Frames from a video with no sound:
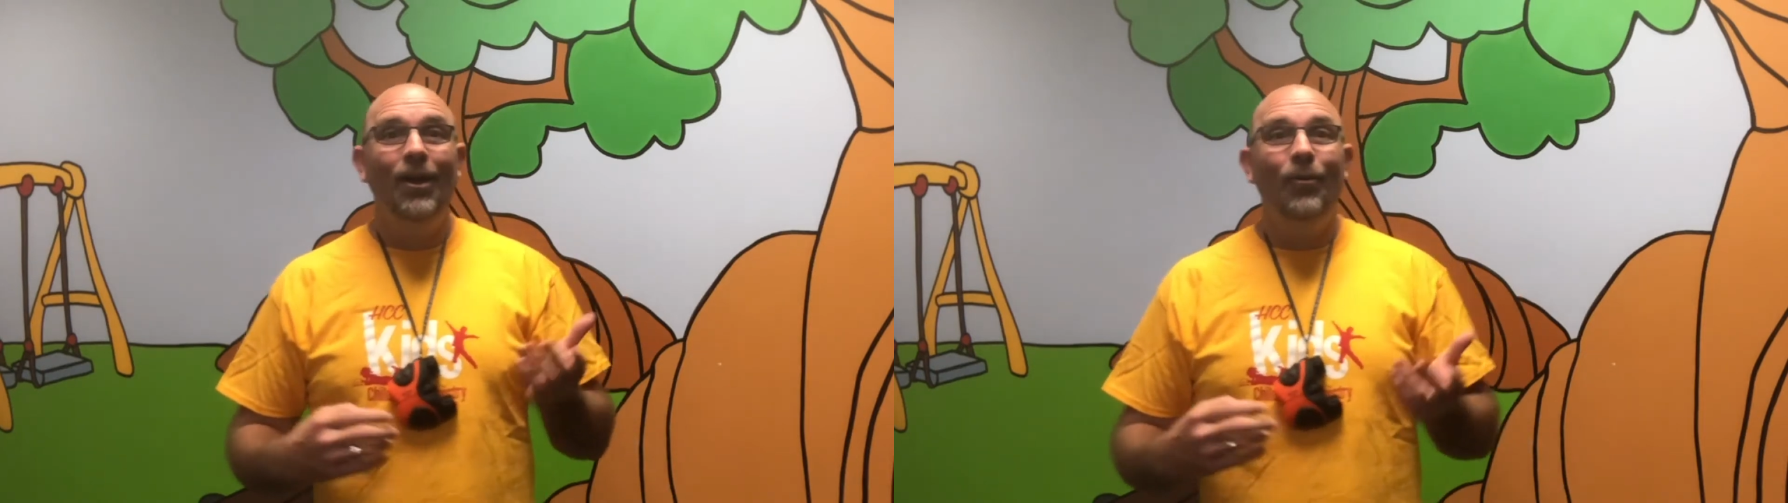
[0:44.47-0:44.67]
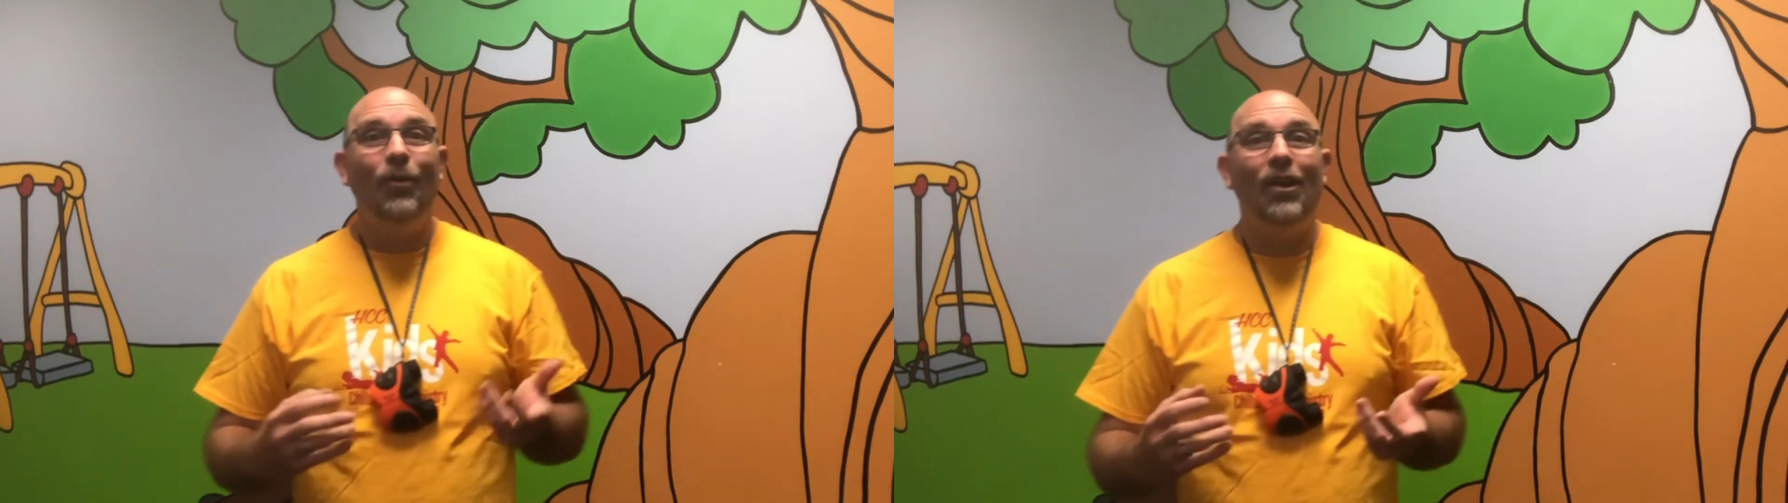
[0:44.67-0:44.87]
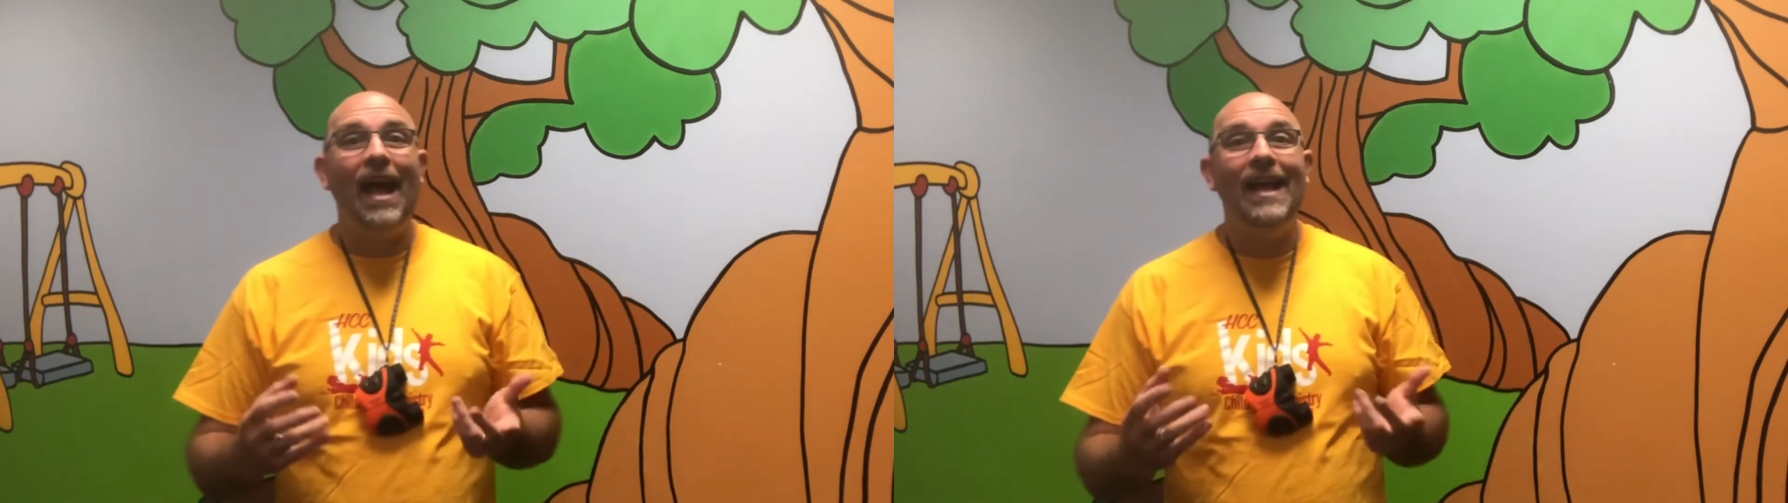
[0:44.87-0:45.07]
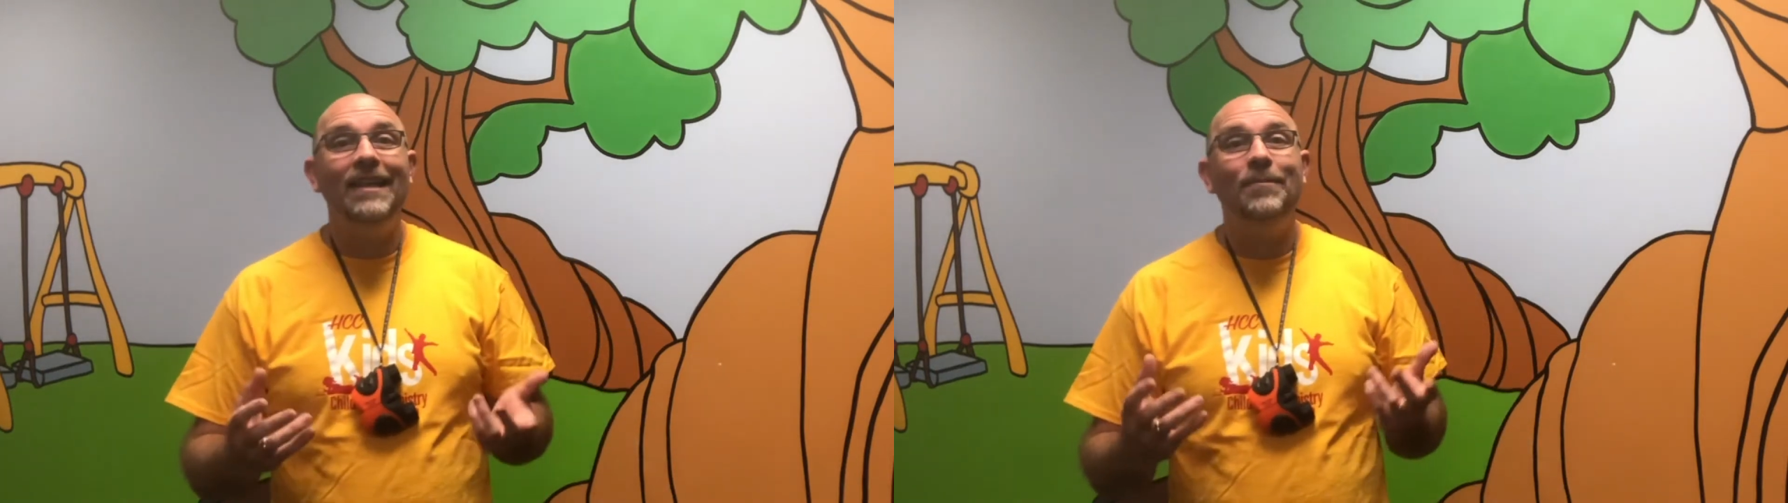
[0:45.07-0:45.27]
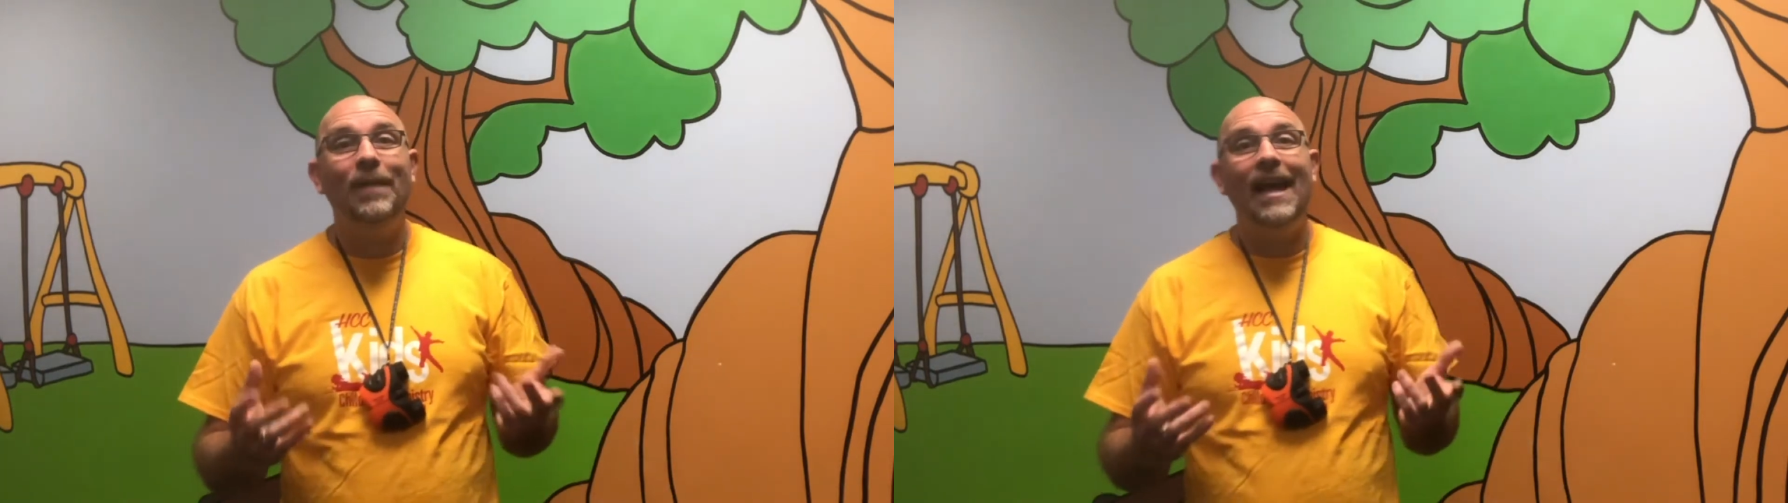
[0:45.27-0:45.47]
Well, I
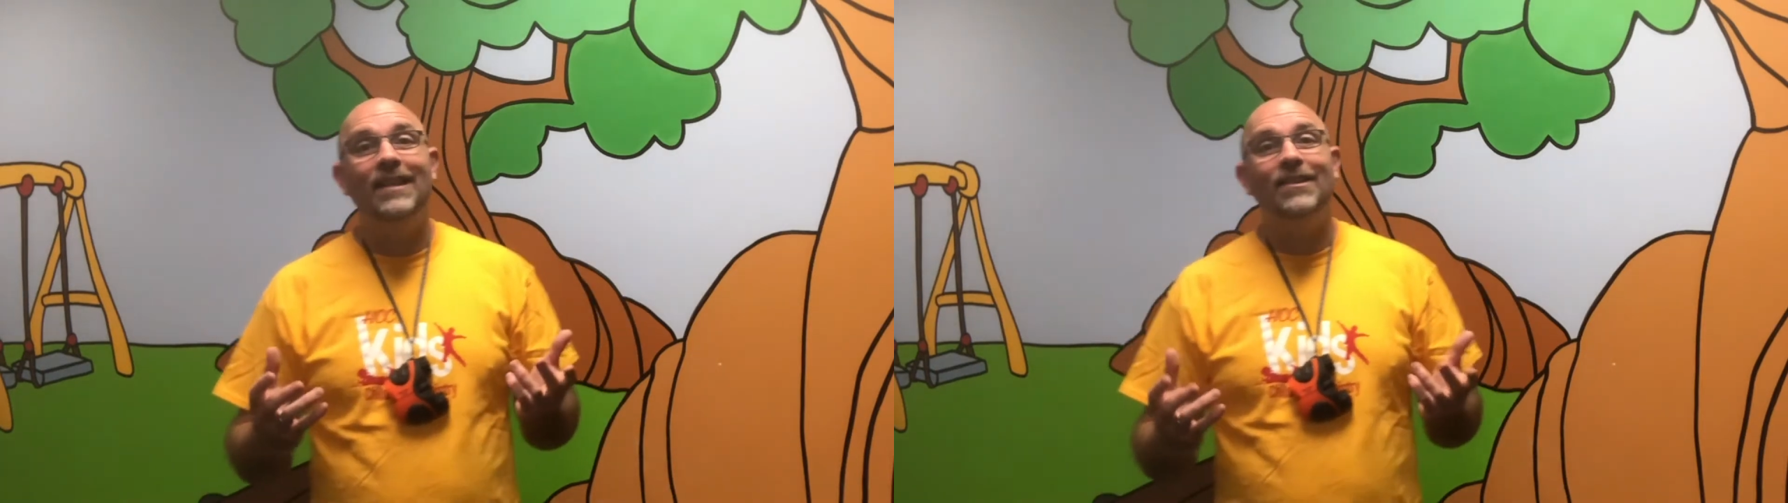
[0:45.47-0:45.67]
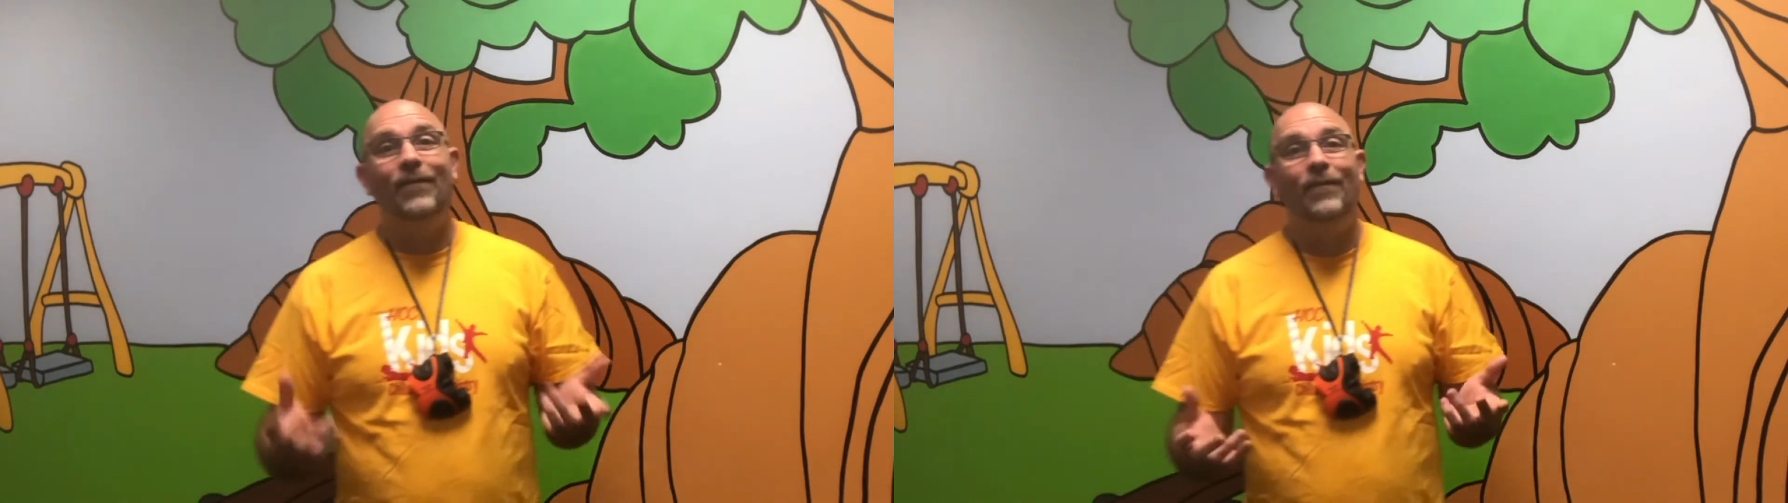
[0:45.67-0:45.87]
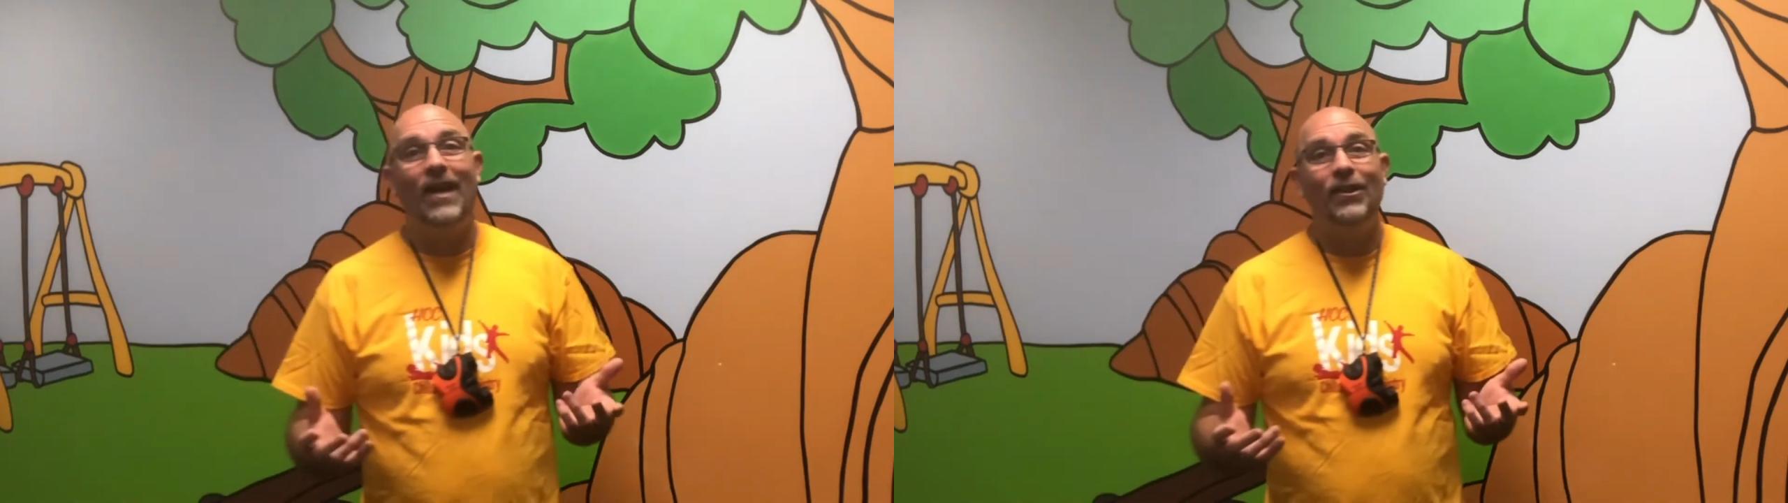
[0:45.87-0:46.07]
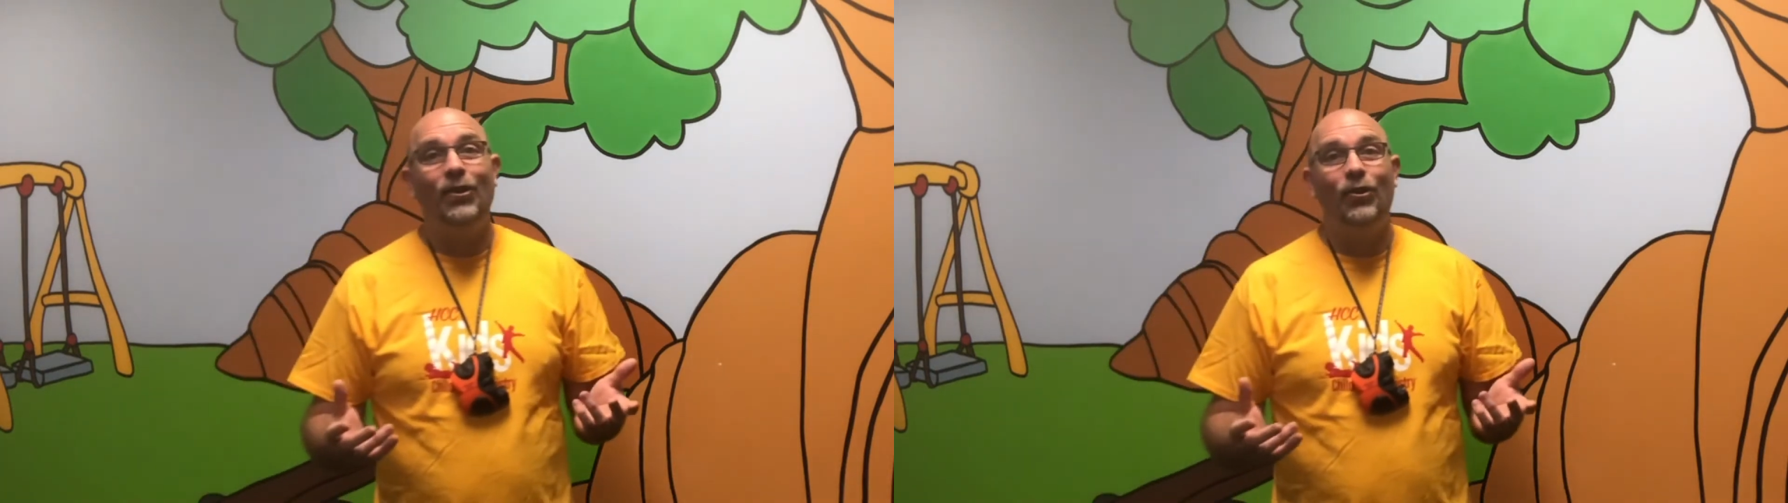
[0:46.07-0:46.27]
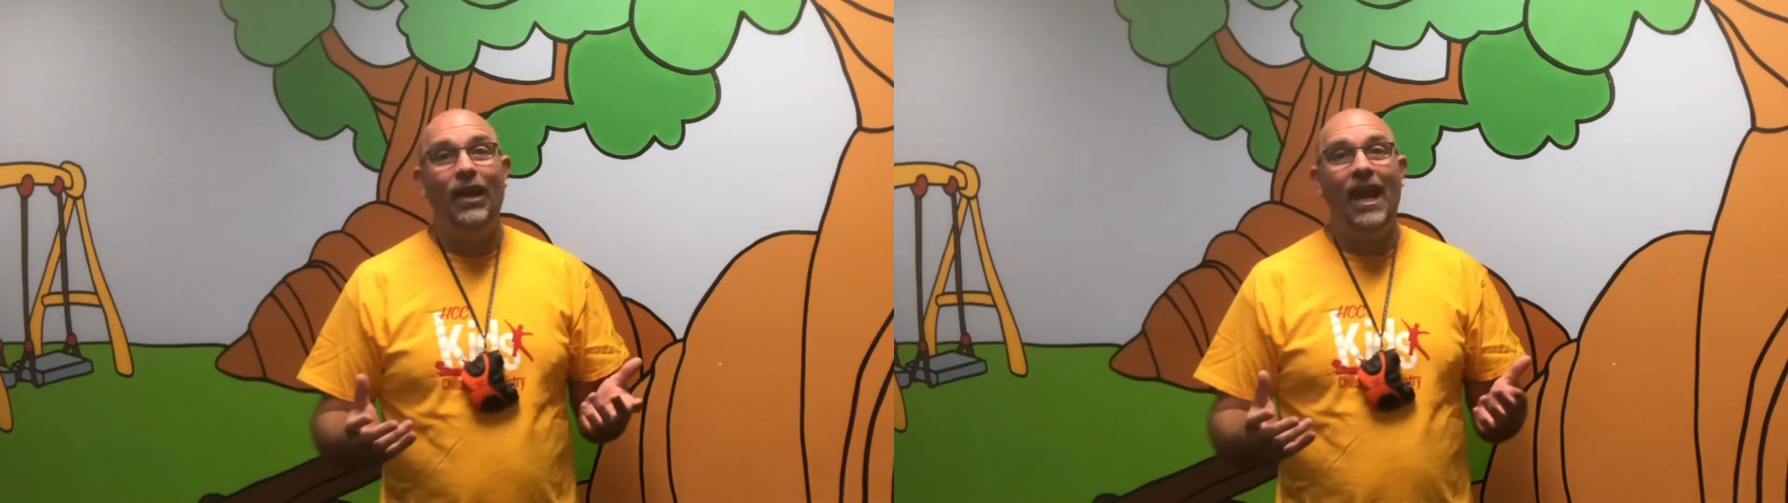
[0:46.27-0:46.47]
Spy is a fun
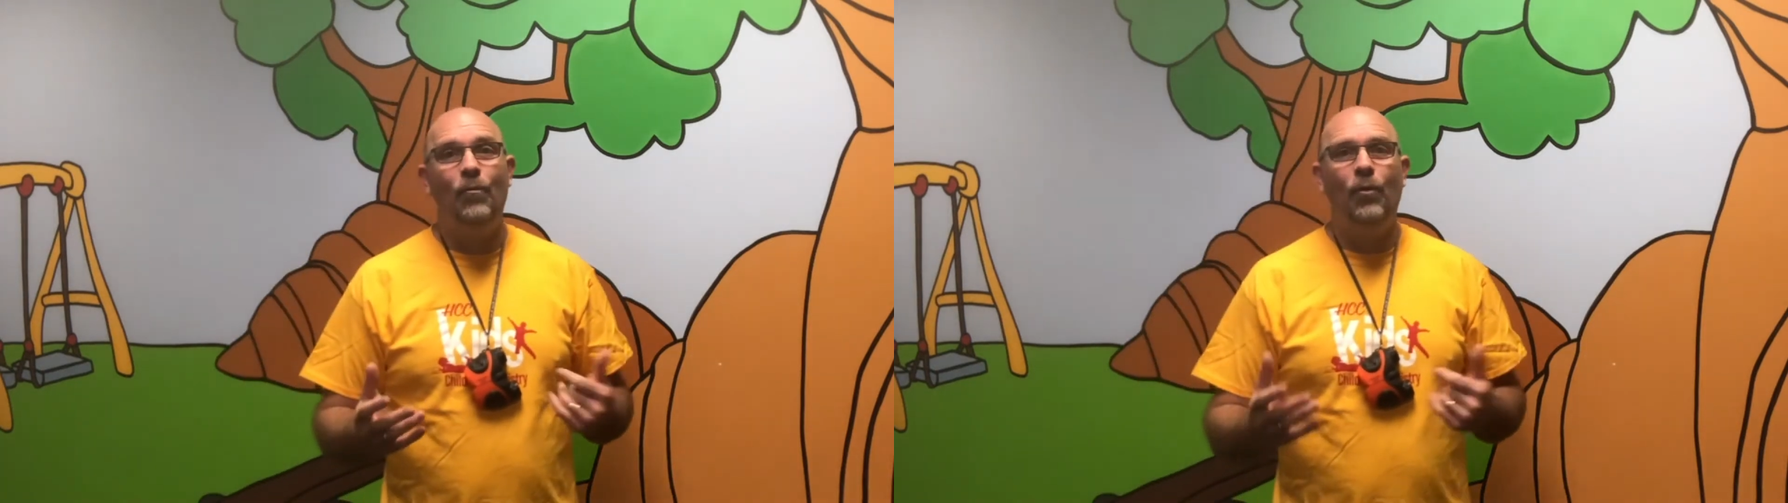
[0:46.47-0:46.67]
little game